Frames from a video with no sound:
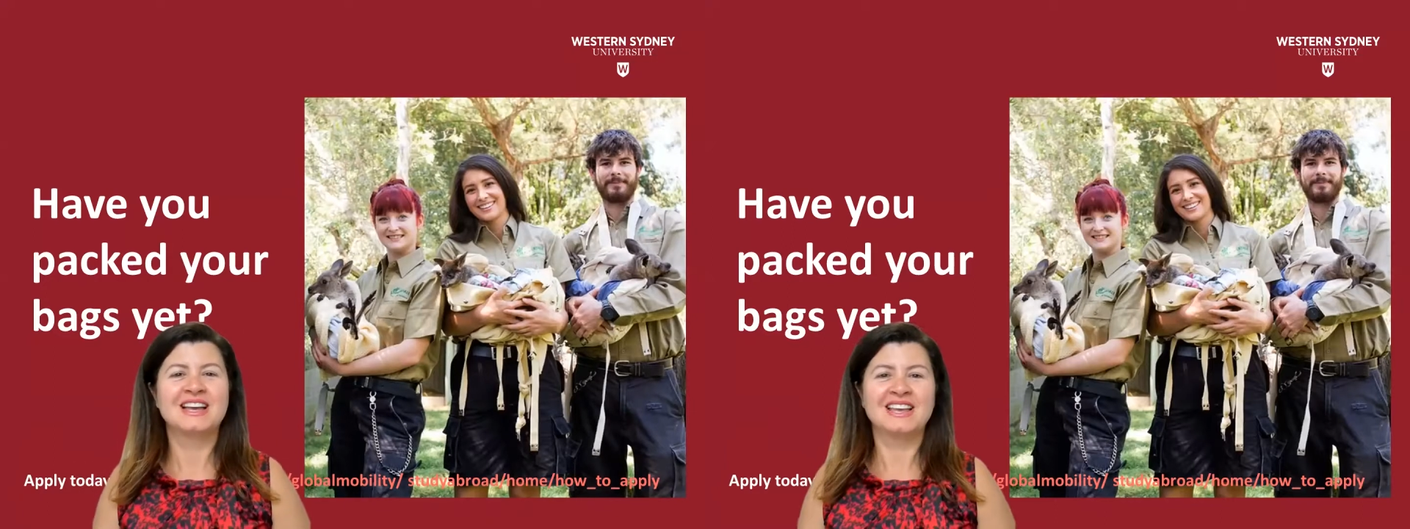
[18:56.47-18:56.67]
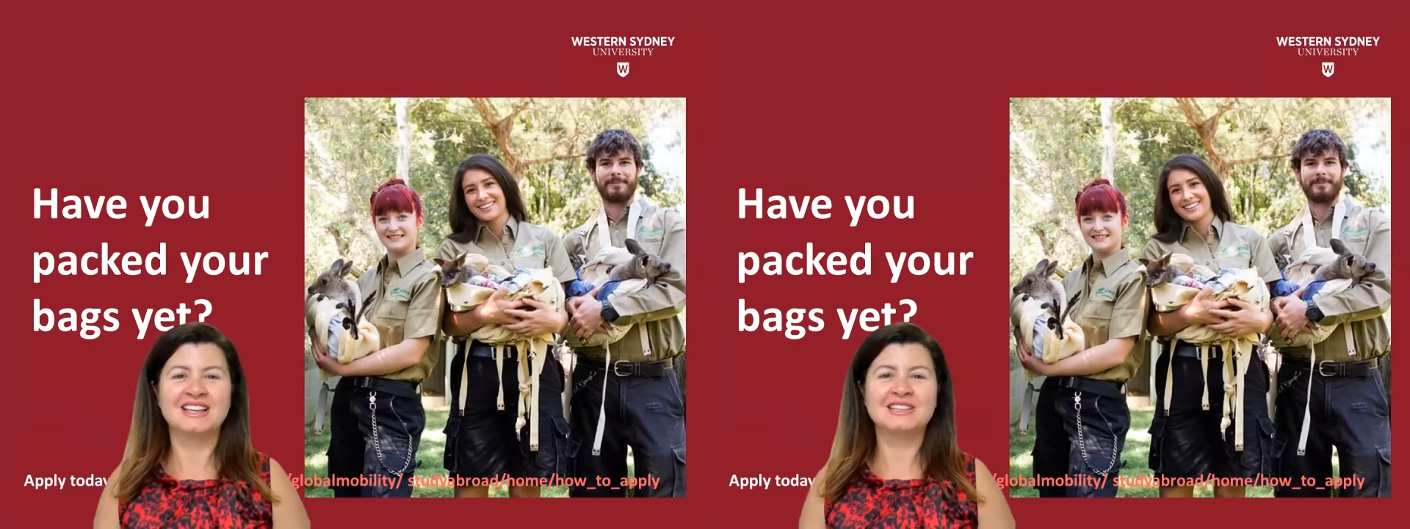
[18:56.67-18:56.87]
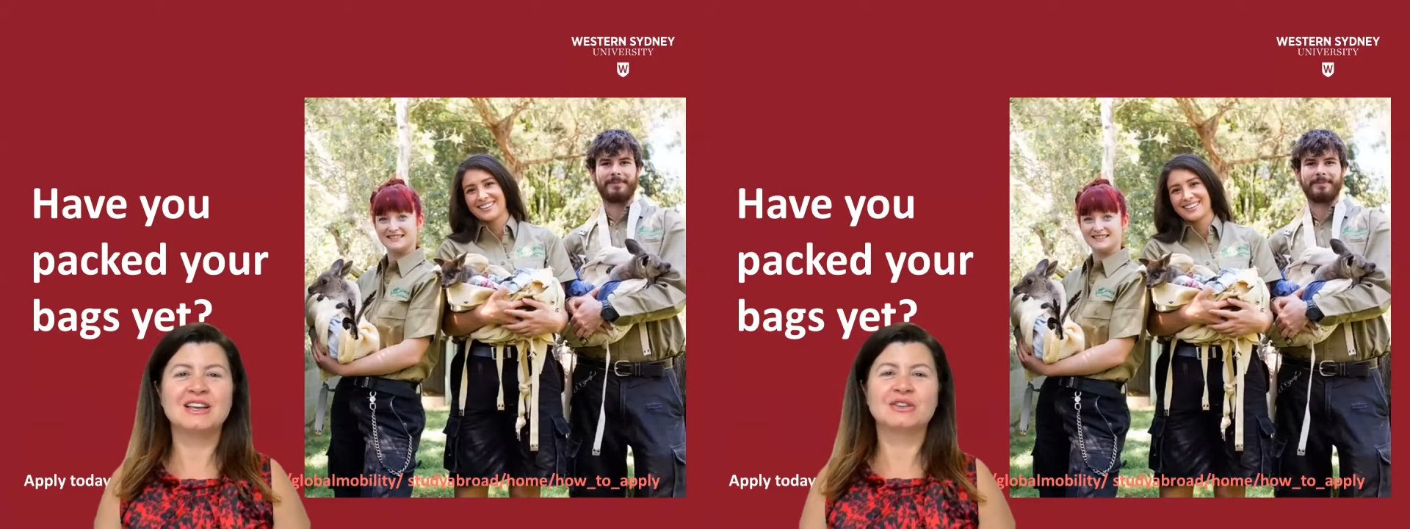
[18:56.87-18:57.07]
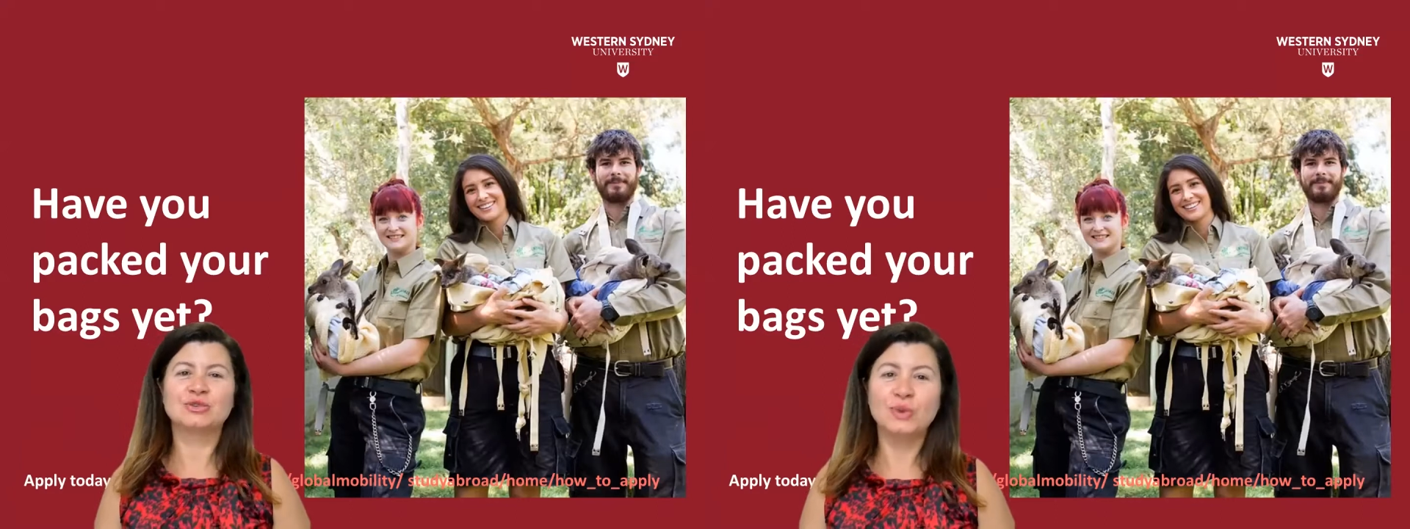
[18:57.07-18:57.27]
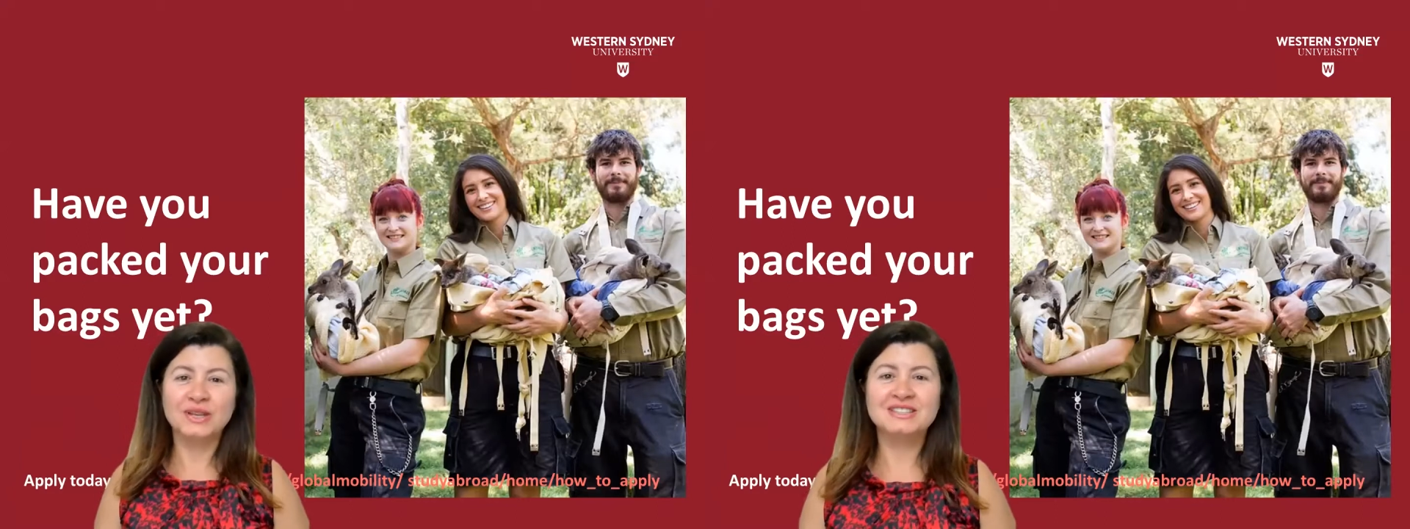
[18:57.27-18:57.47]
in
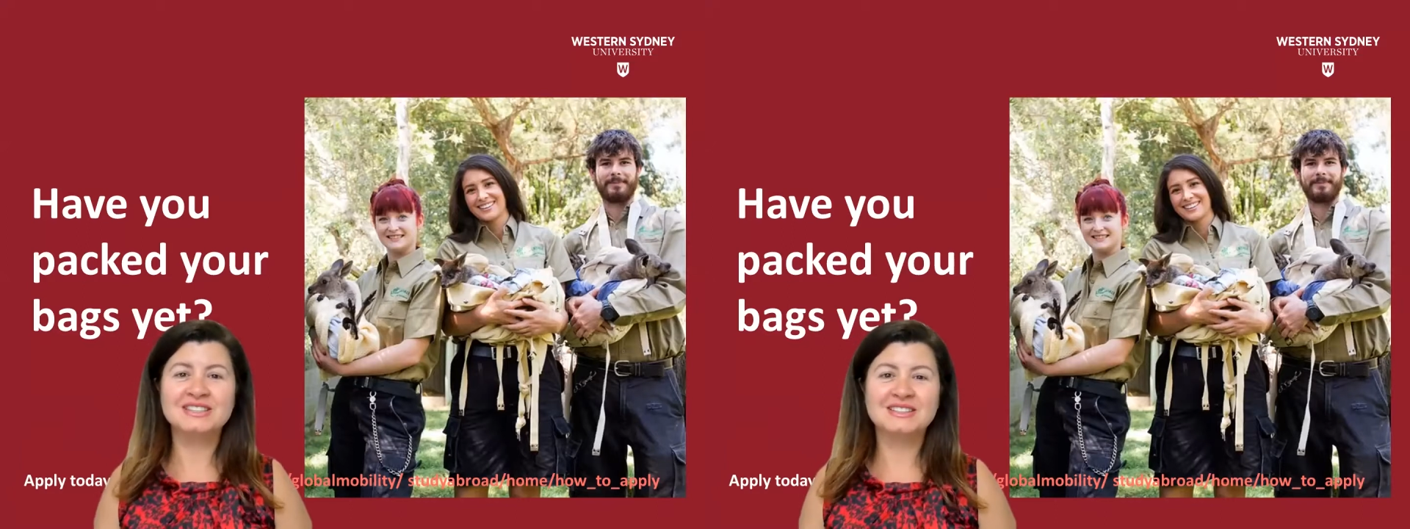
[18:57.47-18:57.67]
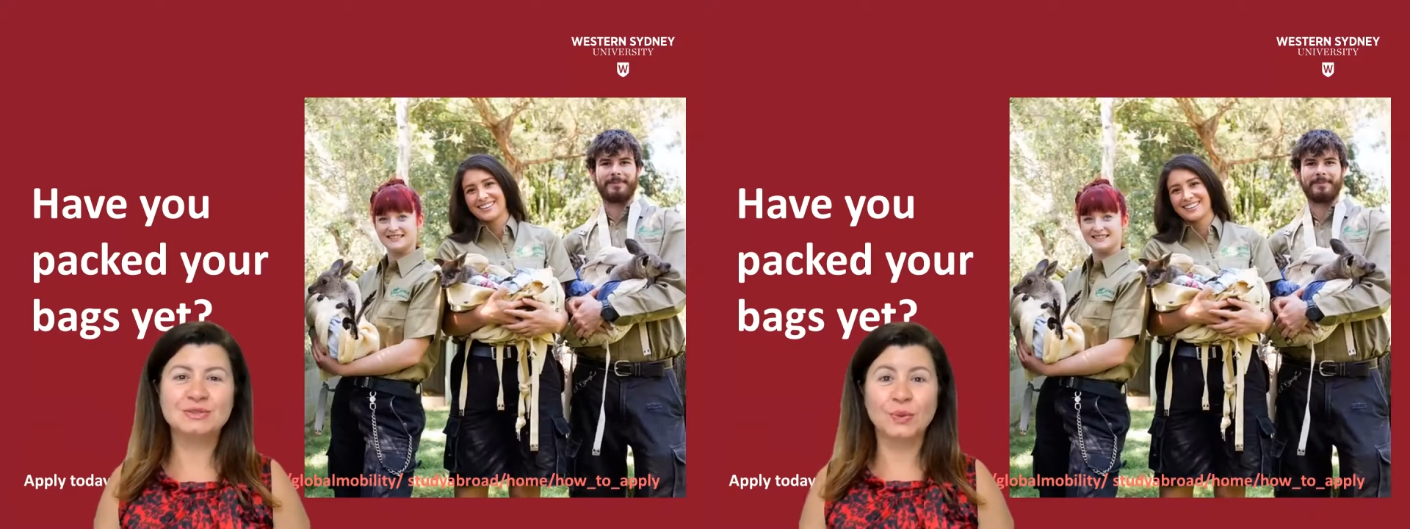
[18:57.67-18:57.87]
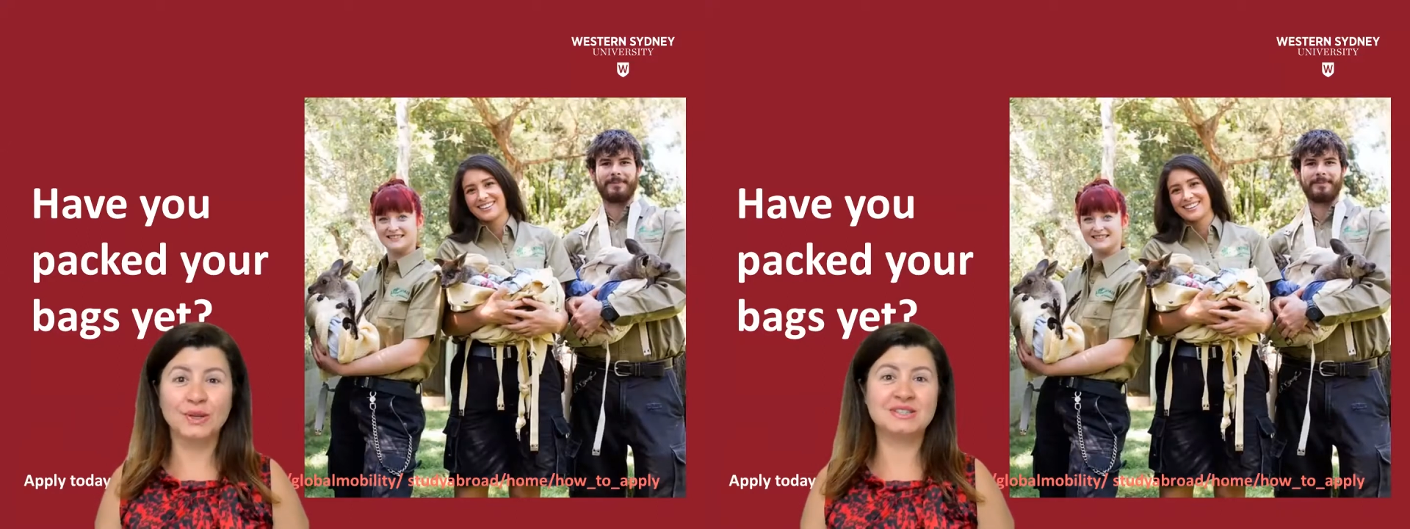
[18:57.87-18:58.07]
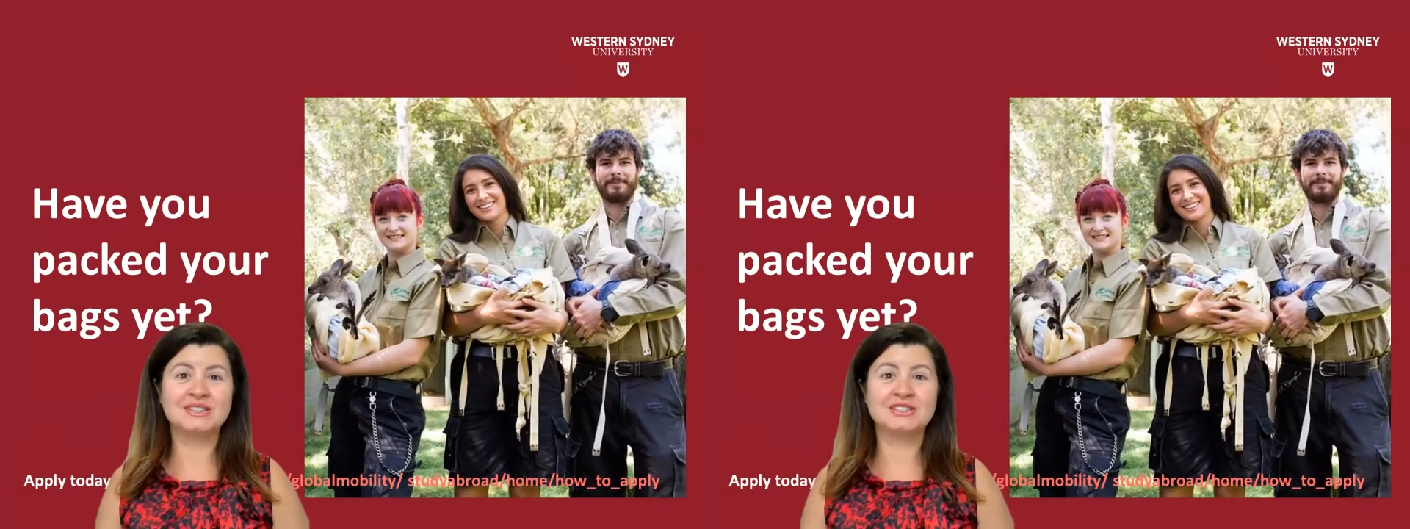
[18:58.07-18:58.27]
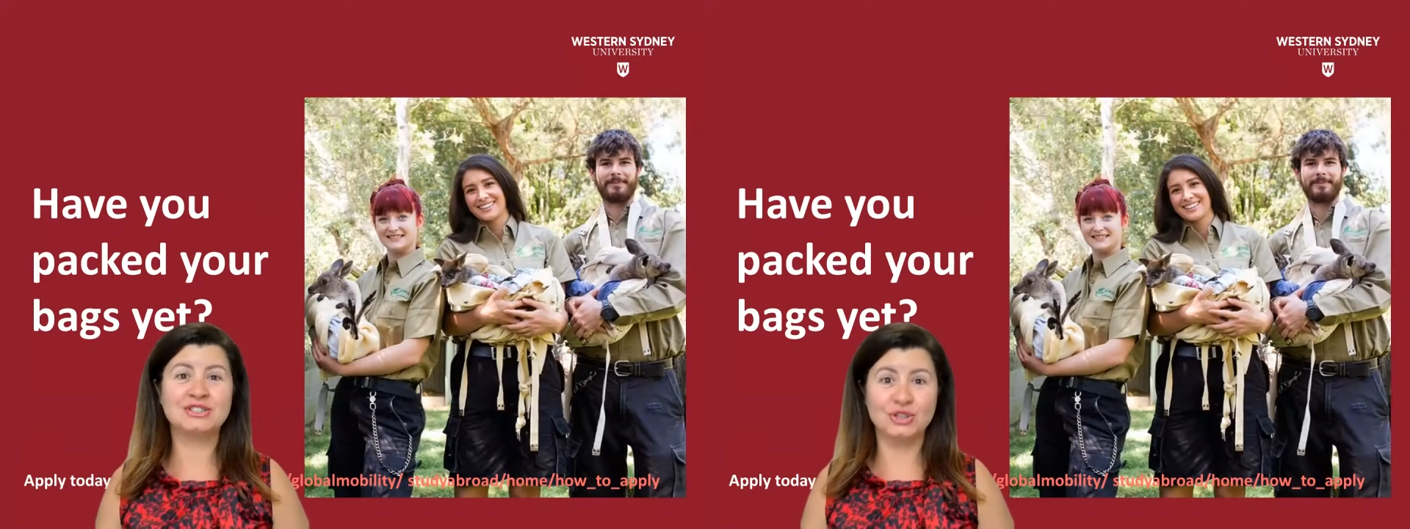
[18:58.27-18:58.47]

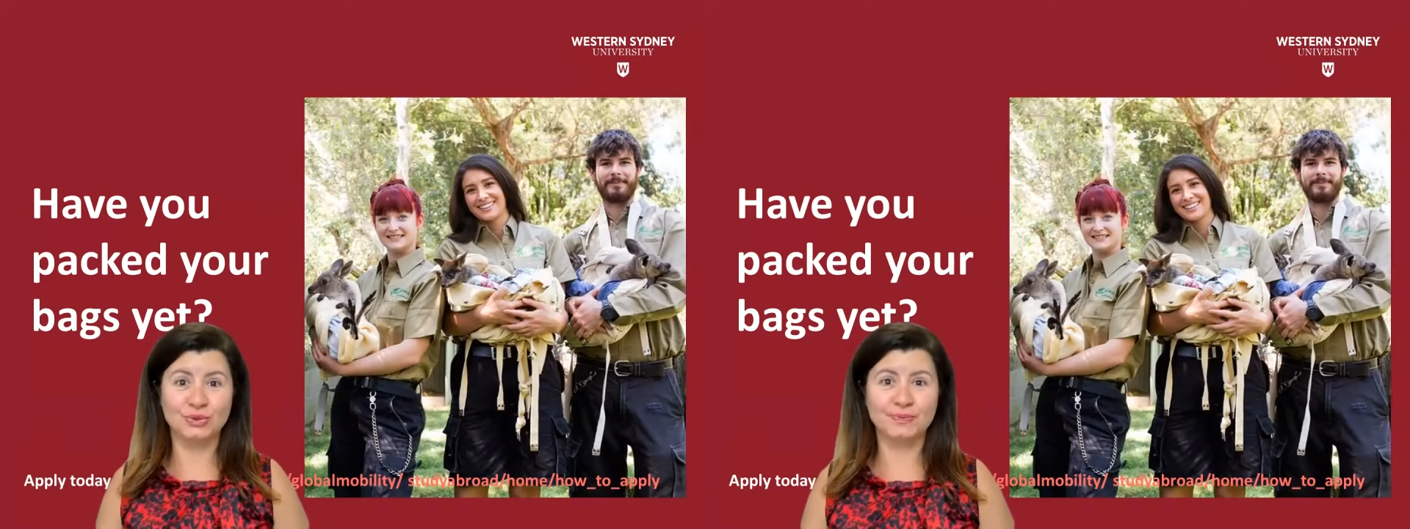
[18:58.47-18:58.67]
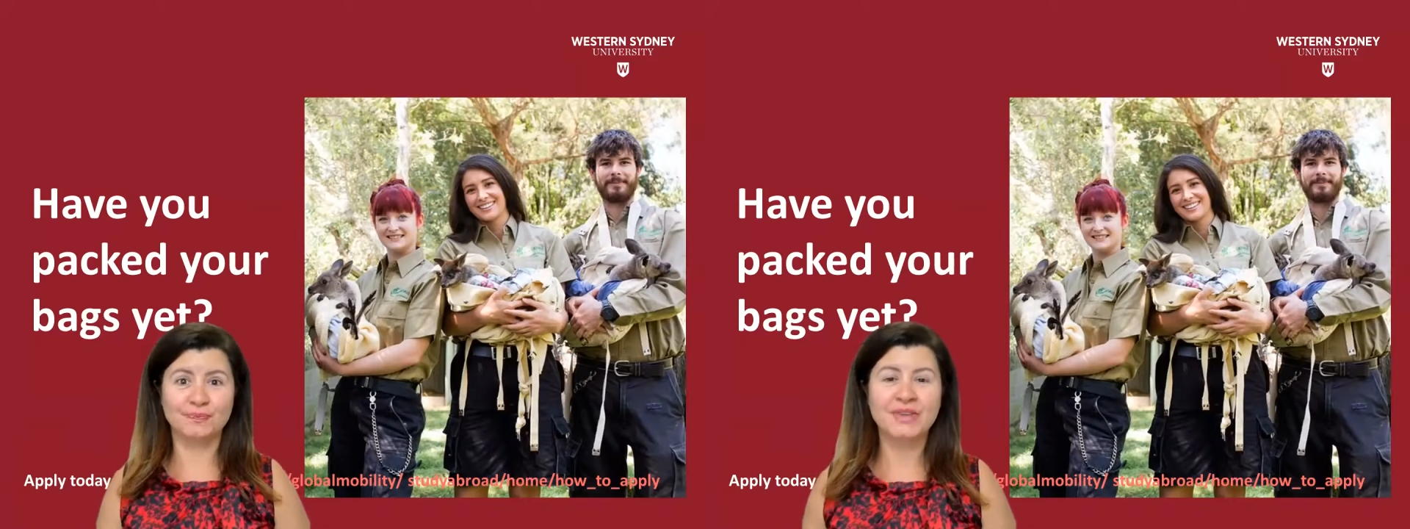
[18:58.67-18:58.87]
2022.